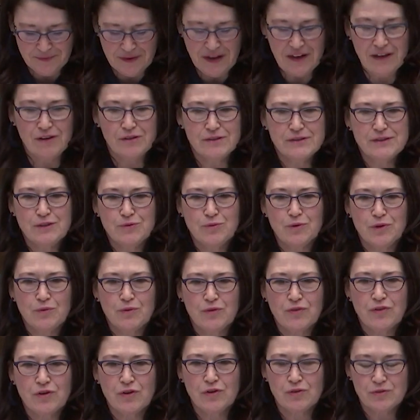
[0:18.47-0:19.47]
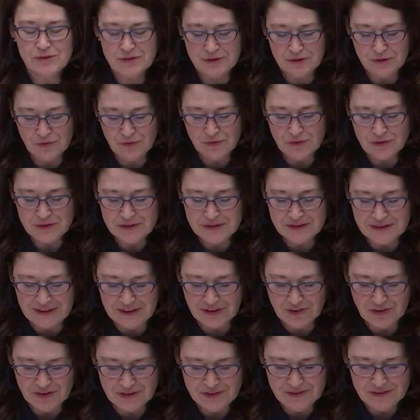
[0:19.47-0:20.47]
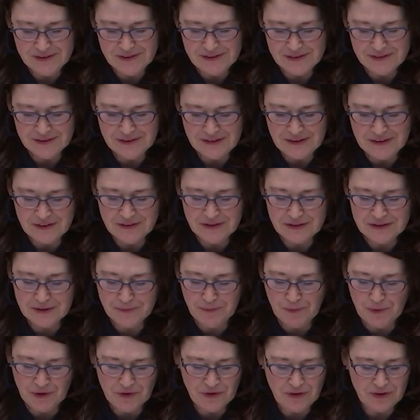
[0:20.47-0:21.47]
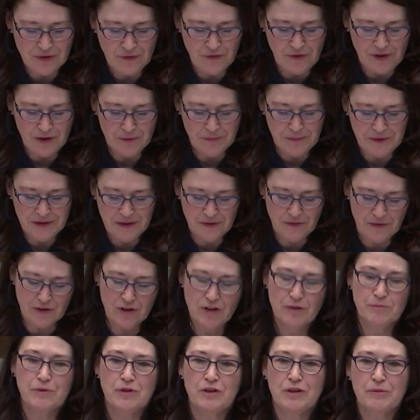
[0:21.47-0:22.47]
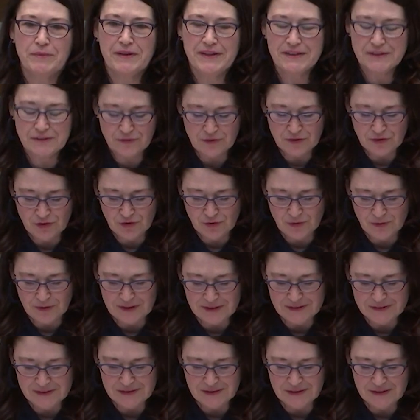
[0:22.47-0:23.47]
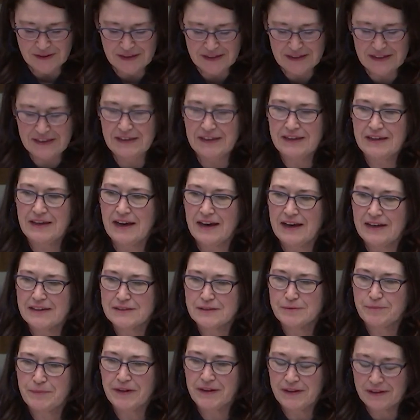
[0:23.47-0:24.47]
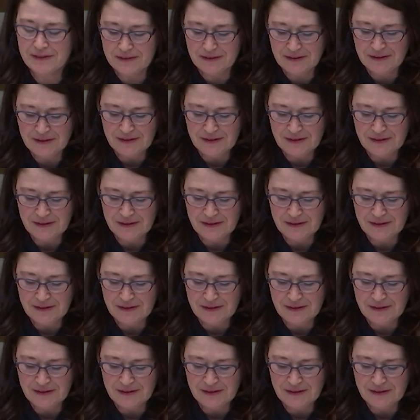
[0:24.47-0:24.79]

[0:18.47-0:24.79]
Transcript: I also work with coastal First Nations to support the development of their community-based fisheries, a key aspect